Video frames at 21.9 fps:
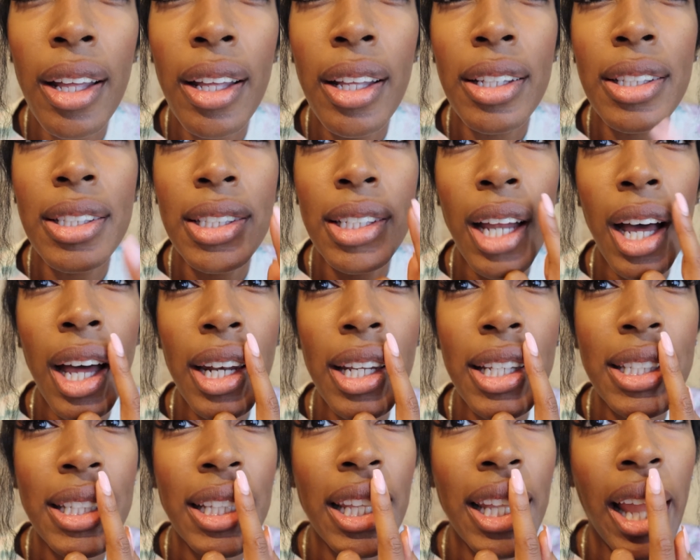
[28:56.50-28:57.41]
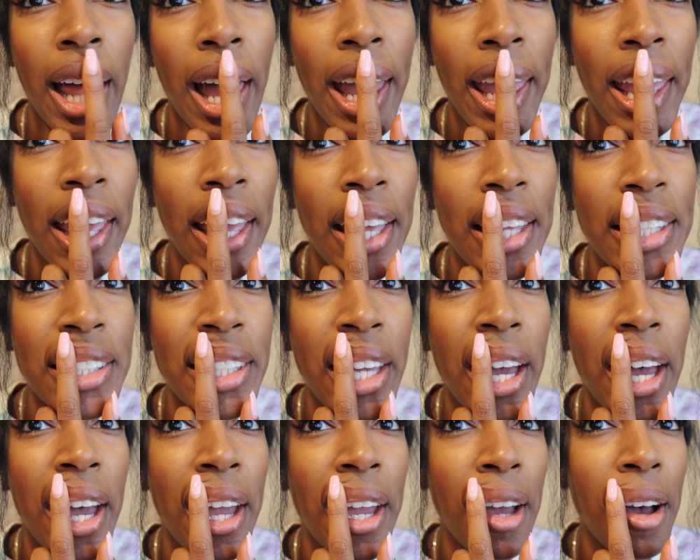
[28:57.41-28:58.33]
it's not as light as
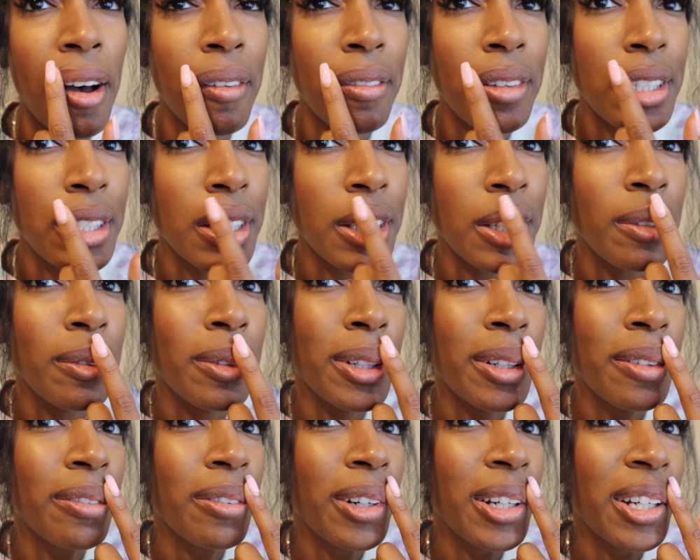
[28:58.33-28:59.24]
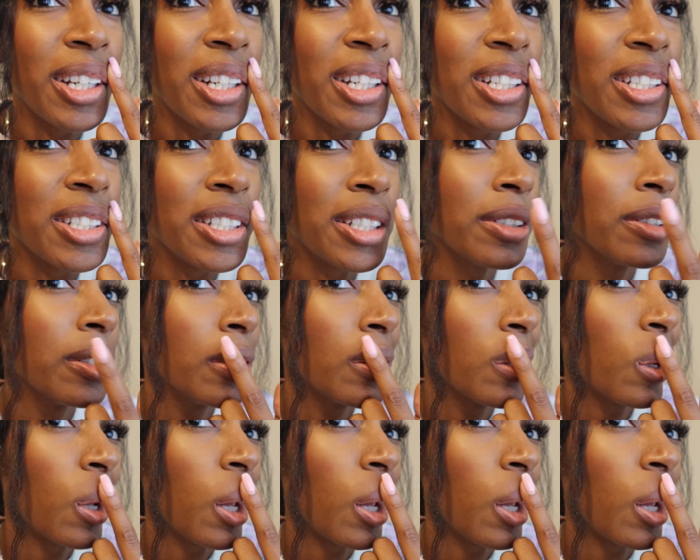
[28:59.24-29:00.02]
I obviously would have wanted it to.